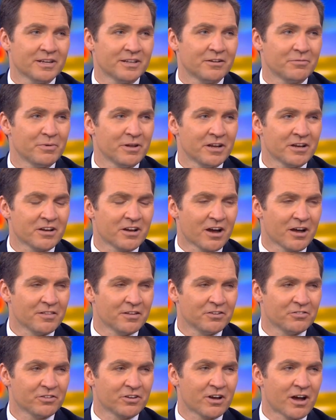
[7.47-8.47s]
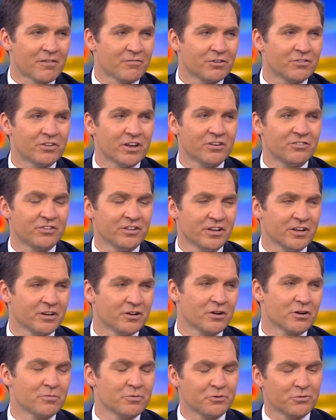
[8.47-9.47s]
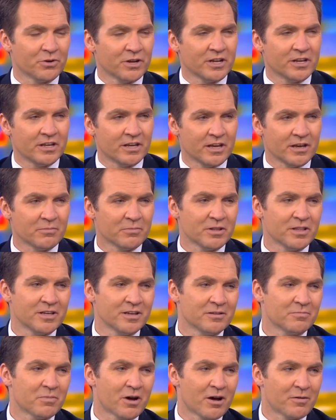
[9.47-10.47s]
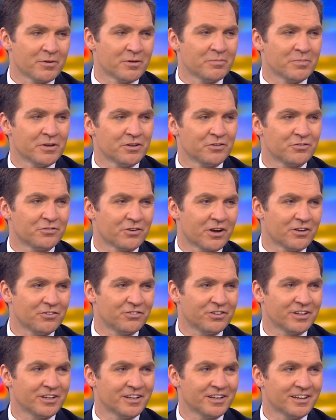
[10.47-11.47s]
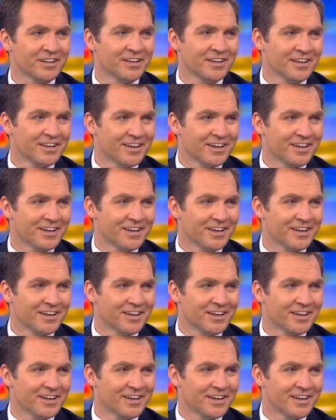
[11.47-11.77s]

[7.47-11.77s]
There's been a conversation that occurred between him and the Obama administration,